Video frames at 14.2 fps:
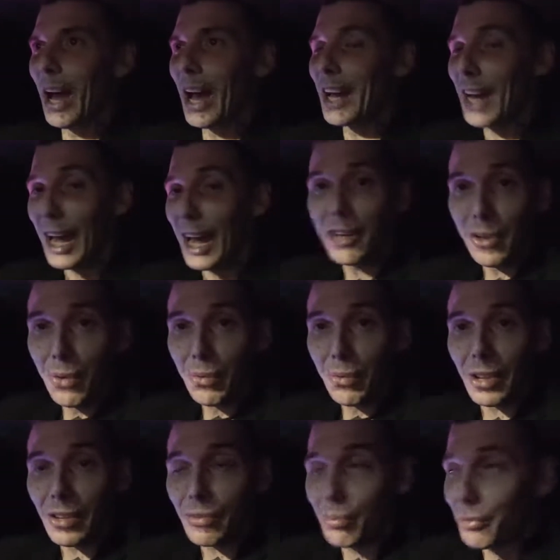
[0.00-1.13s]
I knew
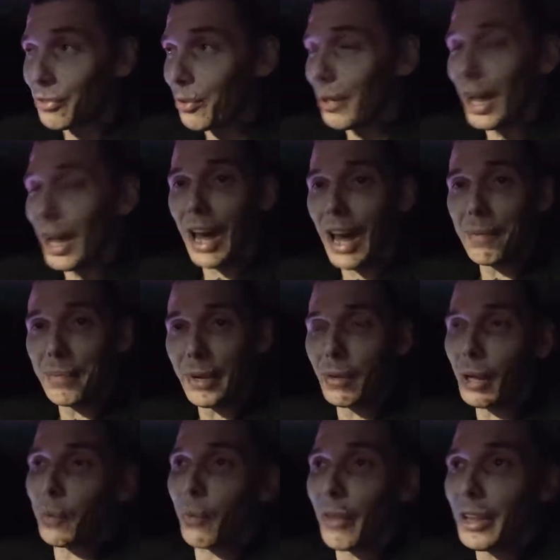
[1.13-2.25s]
this was going to
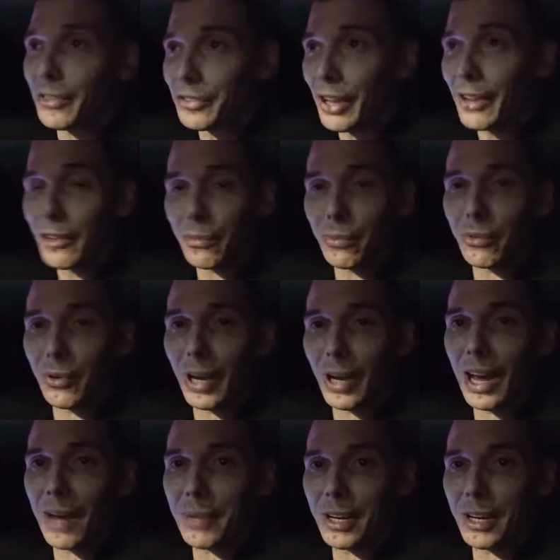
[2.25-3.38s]
happen. Like, well, they said this was going to
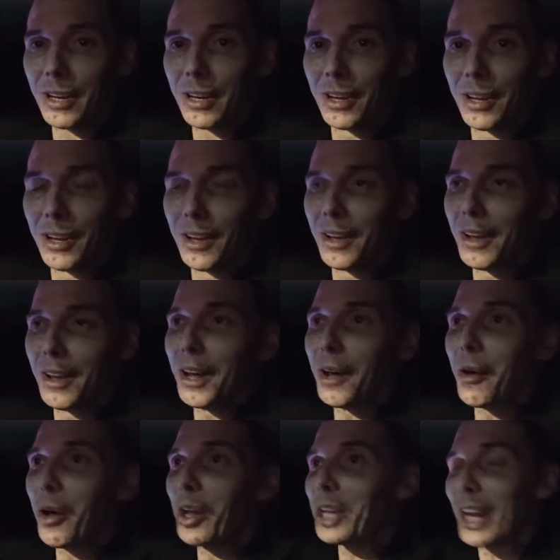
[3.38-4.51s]
happen.
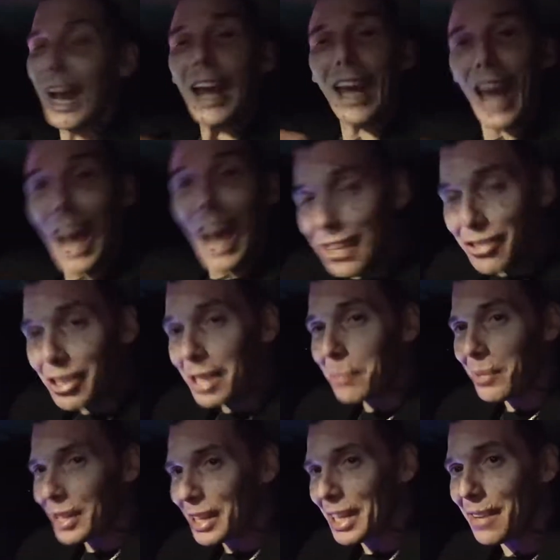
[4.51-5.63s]
Did I actually
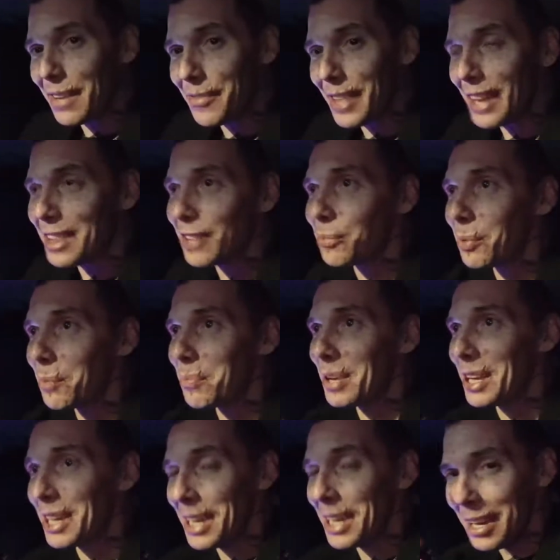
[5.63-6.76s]
believe that this would
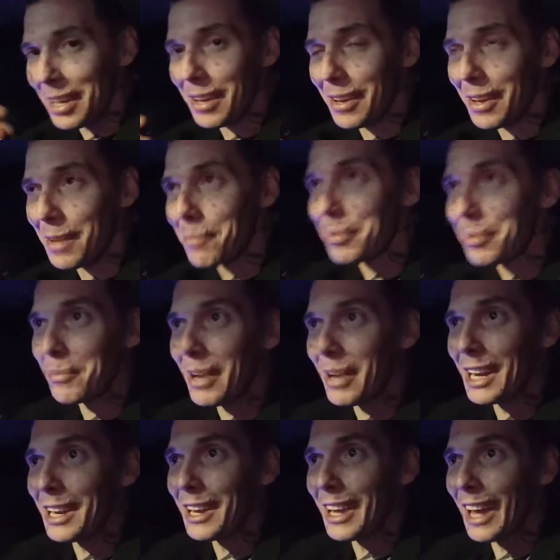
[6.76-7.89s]
be
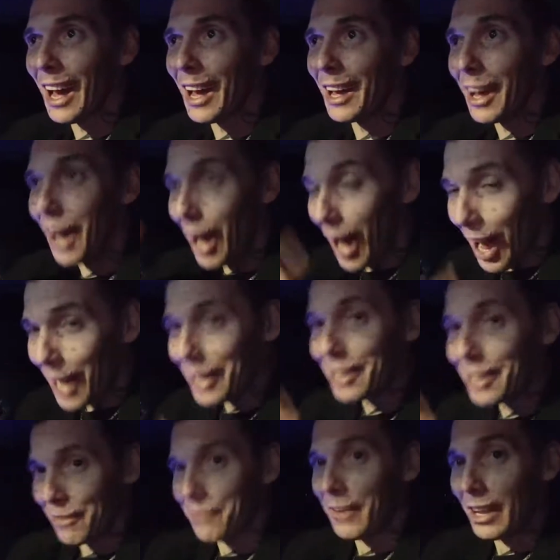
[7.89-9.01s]
implemented on a
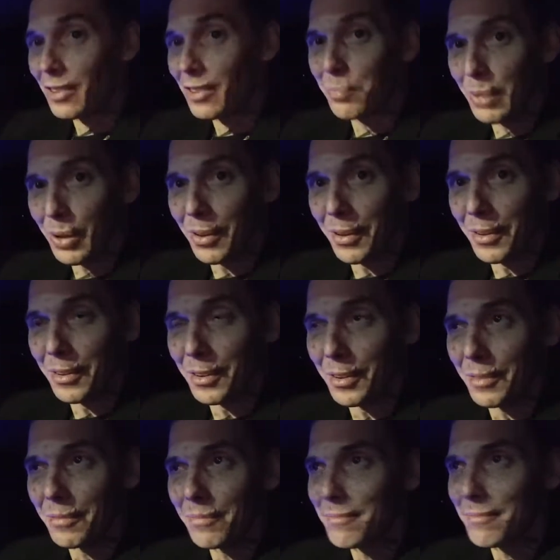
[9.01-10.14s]
defense bill?
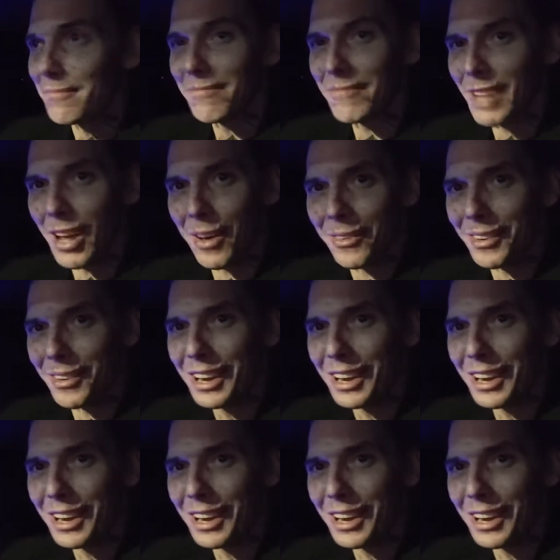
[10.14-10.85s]
No.